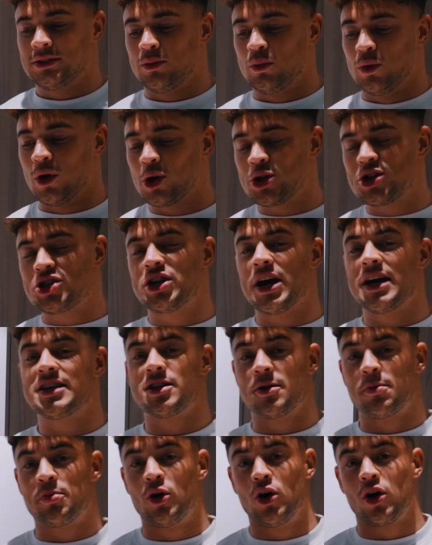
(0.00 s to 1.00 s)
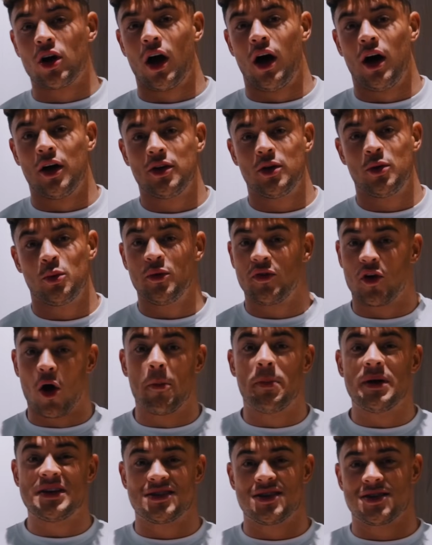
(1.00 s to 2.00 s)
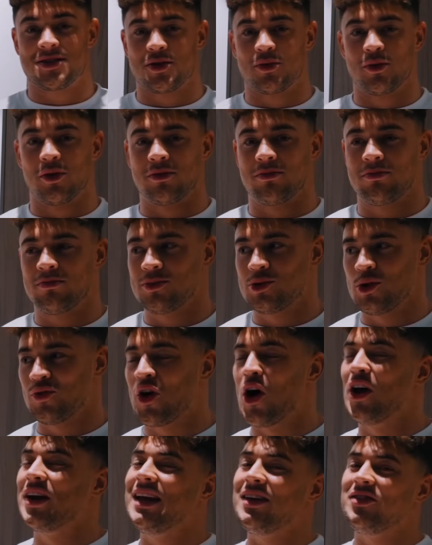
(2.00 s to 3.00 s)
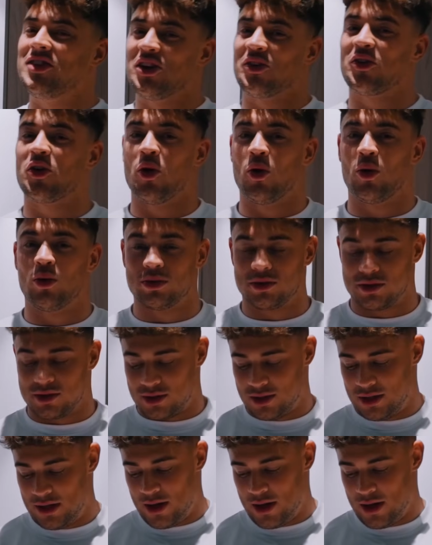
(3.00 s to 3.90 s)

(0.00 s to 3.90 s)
we're not just chasing a pro card, we've got a business to run. So we've got an evening of calls.